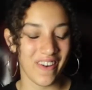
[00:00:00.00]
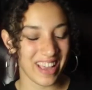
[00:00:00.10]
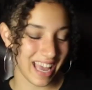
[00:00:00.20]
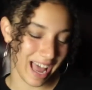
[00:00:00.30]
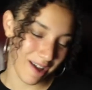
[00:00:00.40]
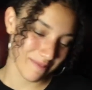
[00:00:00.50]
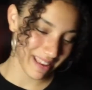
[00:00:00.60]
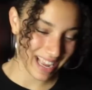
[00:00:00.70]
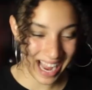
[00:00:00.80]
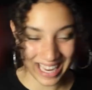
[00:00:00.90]
oh yeah,
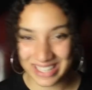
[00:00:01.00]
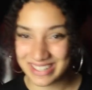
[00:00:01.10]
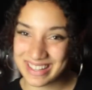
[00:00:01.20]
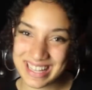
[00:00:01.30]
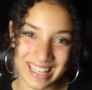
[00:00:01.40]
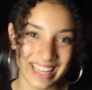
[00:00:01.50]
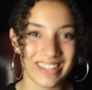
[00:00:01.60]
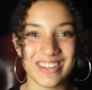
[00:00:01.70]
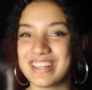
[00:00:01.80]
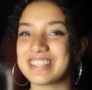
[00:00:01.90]
I can do this, I
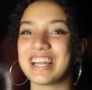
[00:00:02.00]
can do this.